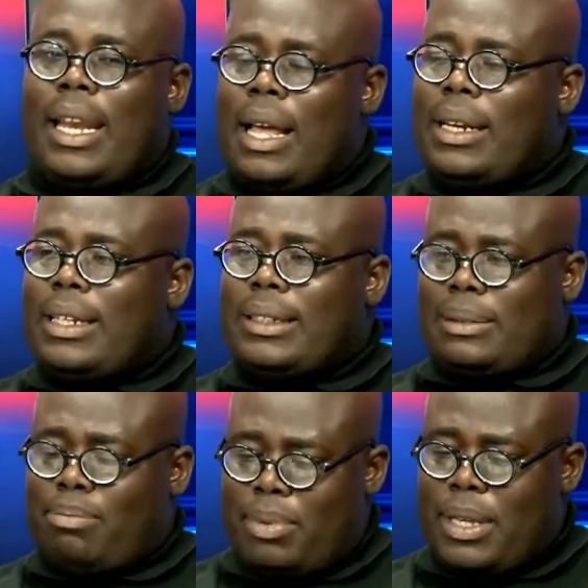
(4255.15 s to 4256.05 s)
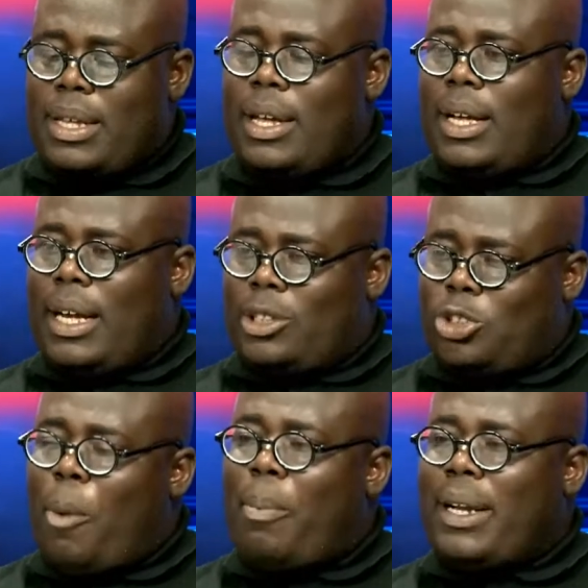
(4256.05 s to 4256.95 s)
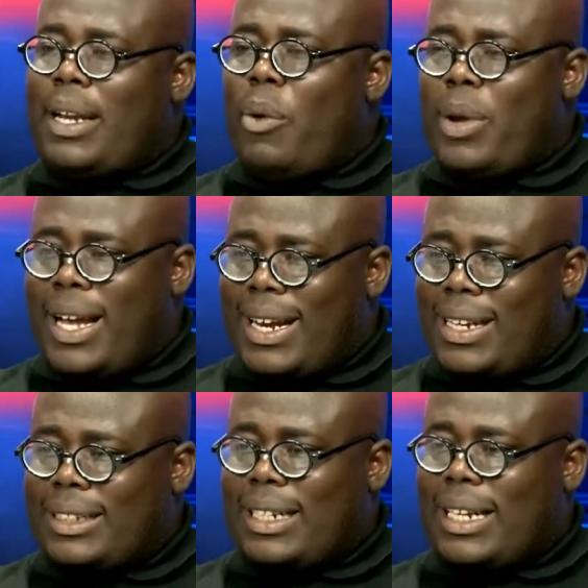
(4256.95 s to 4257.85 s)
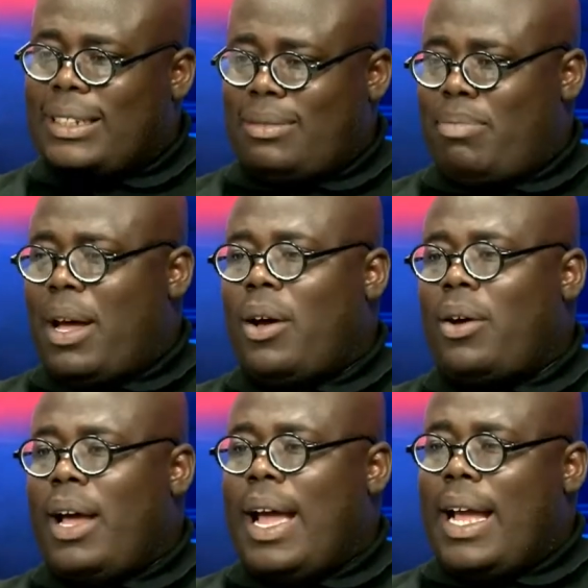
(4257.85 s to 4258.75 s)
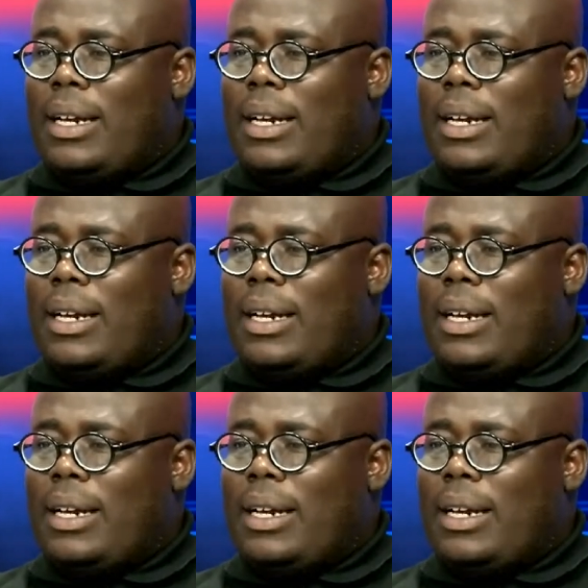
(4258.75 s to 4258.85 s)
Let this be a topic that we can discuss about,